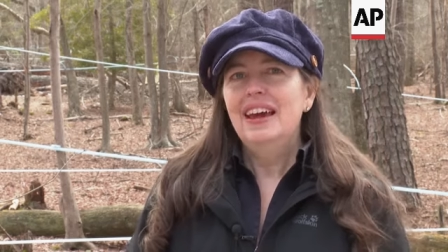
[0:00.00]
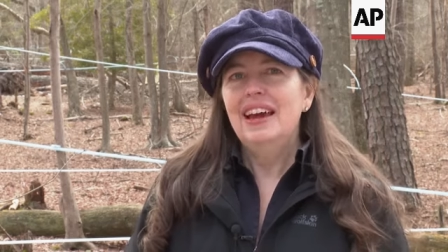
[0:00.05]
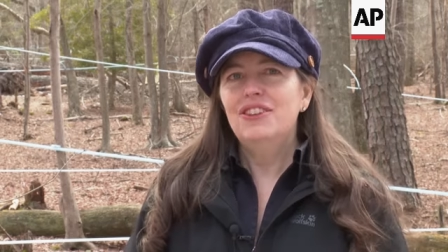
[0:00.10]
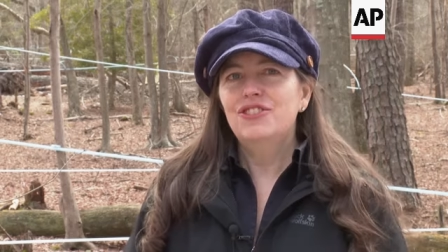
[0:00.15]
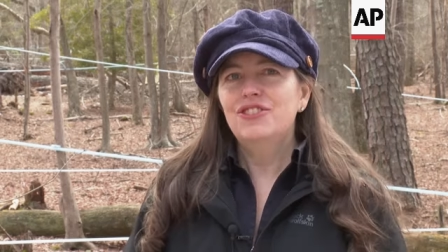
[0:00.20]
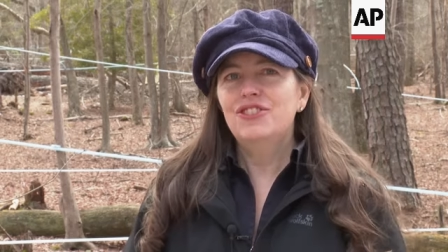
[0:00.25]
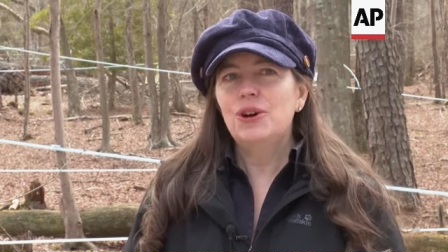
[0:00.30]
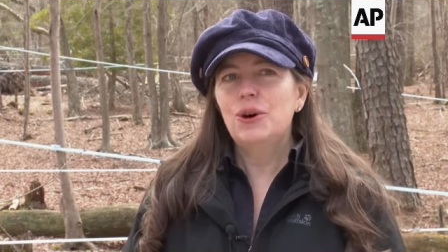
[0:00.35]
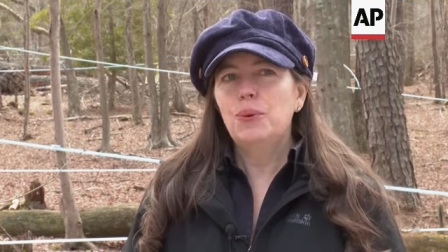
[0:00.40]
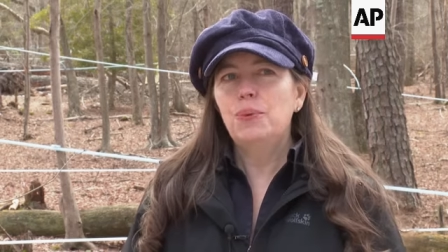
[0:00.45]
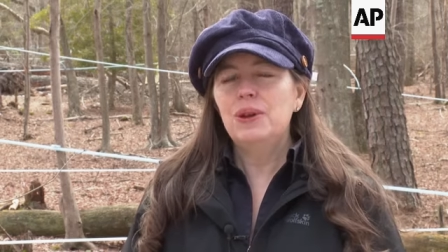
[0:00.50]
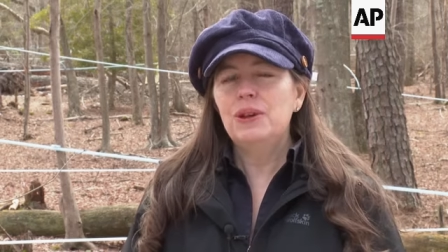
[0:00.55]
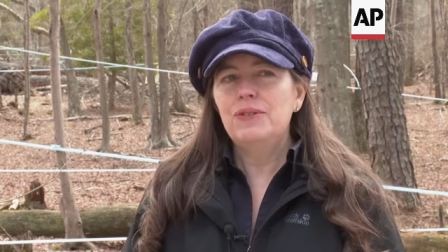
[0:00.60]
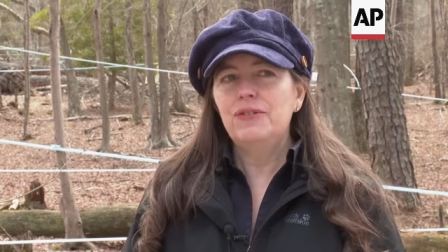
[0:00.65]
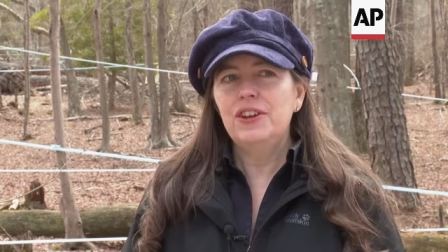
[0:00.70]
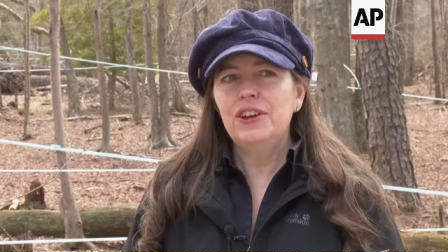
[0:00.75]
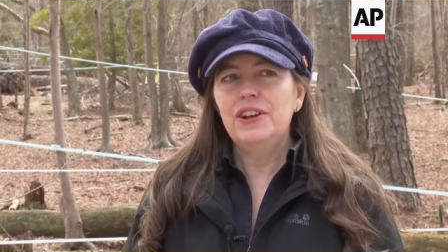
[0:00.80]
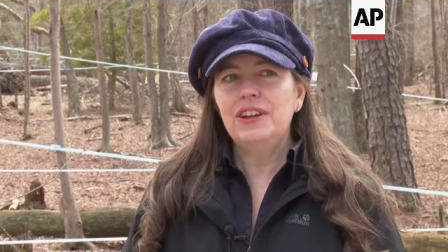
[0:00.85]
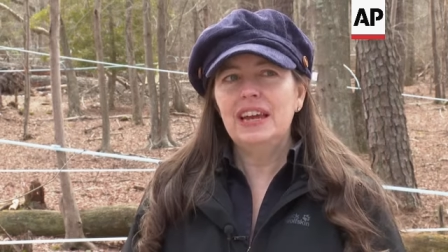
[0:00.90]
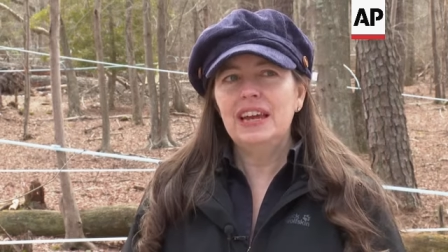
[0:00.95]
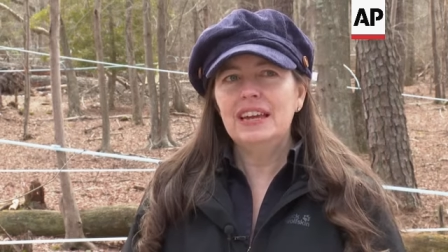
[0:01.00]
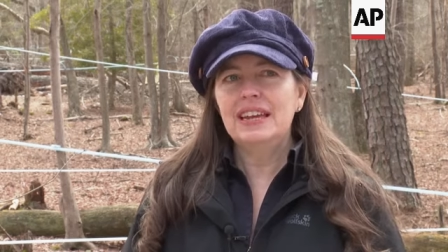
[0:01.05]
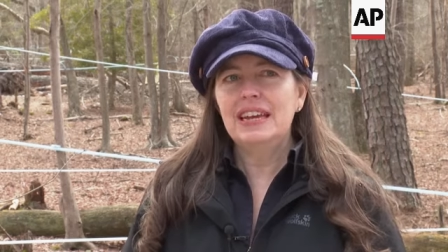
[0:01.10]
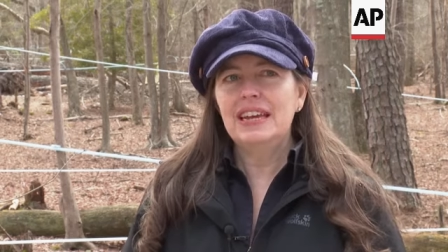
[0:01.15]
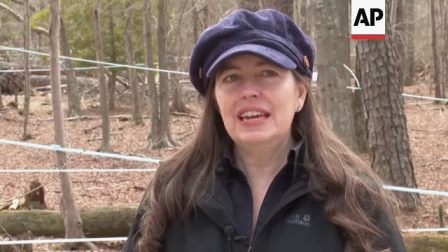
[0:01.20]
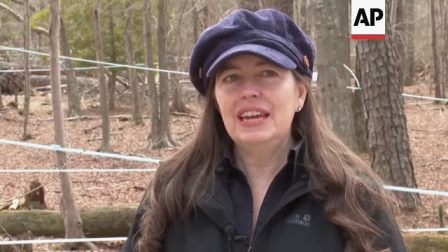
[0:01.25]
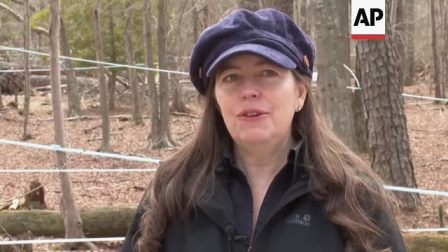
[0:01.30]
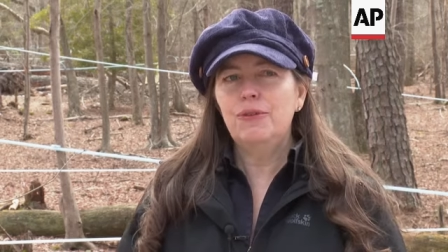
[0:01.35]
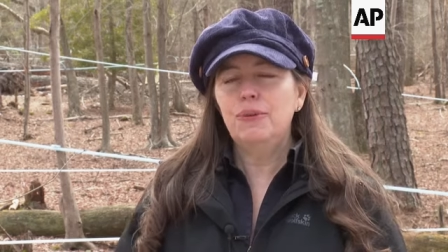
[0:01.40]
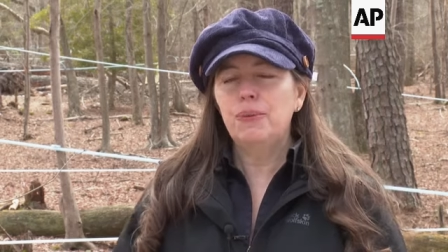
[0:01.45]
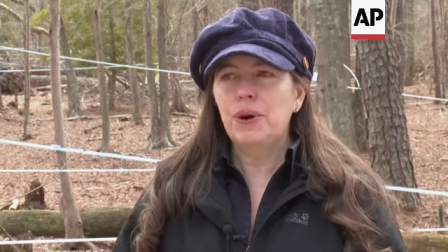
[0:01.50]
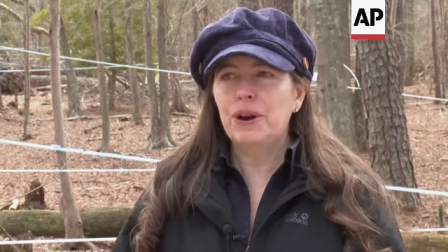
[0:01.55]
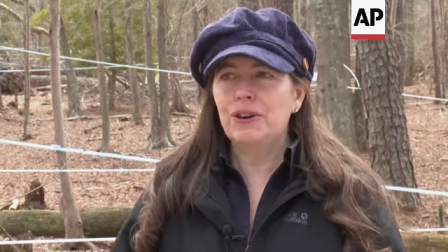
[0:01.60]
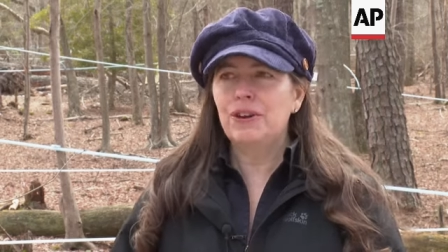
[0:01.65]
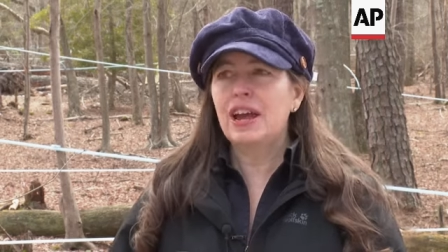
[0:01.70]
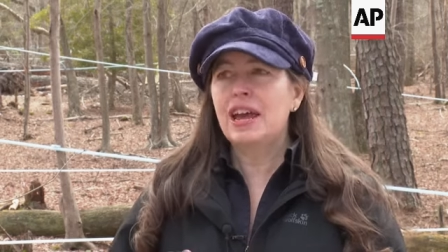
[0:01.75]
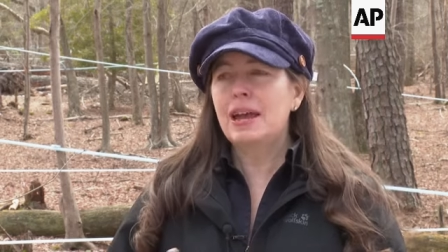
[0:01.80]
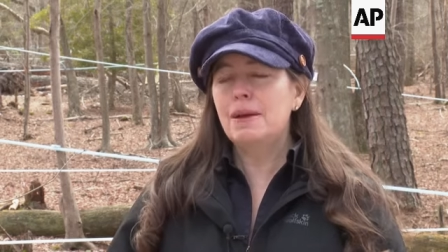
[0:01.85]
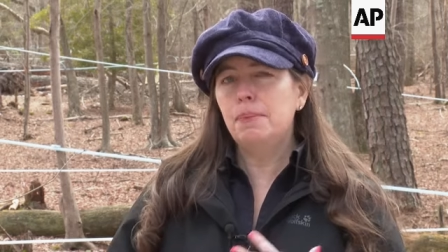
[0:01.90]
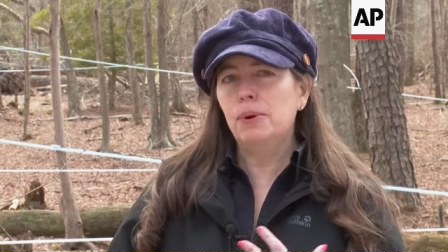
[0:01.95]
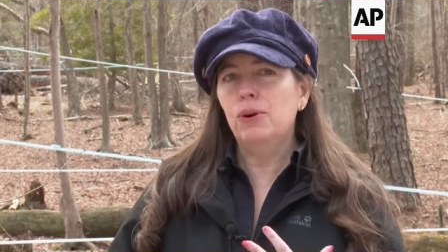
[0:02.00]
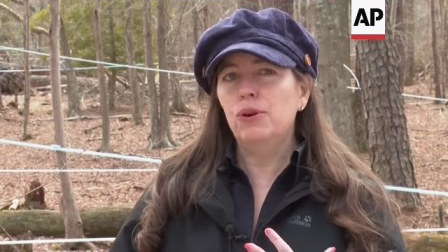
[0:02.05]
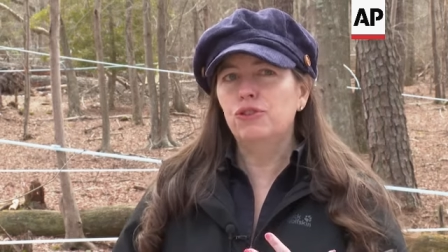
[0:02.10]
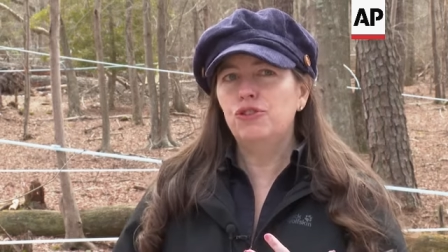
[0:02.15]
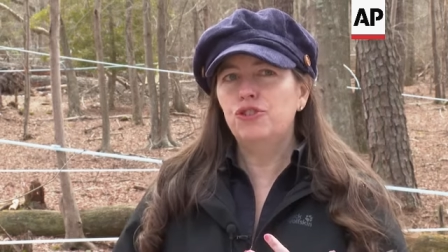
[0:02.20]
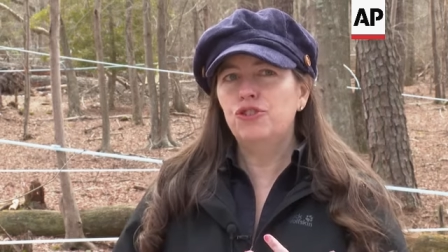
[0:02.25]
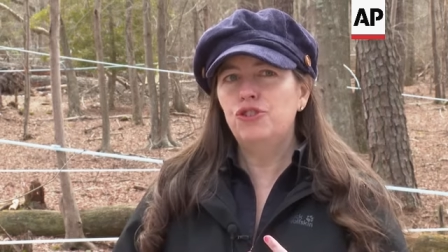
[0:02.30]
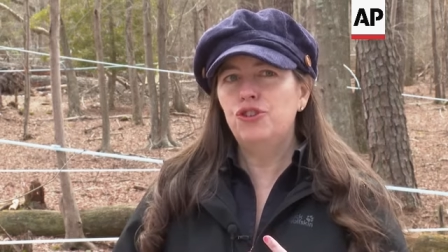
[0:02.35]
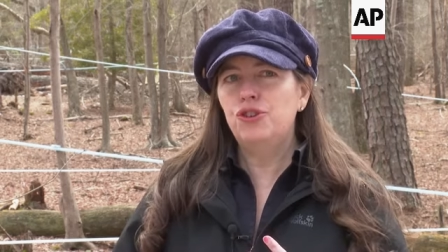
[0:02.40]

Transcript: And so we feel like if we're able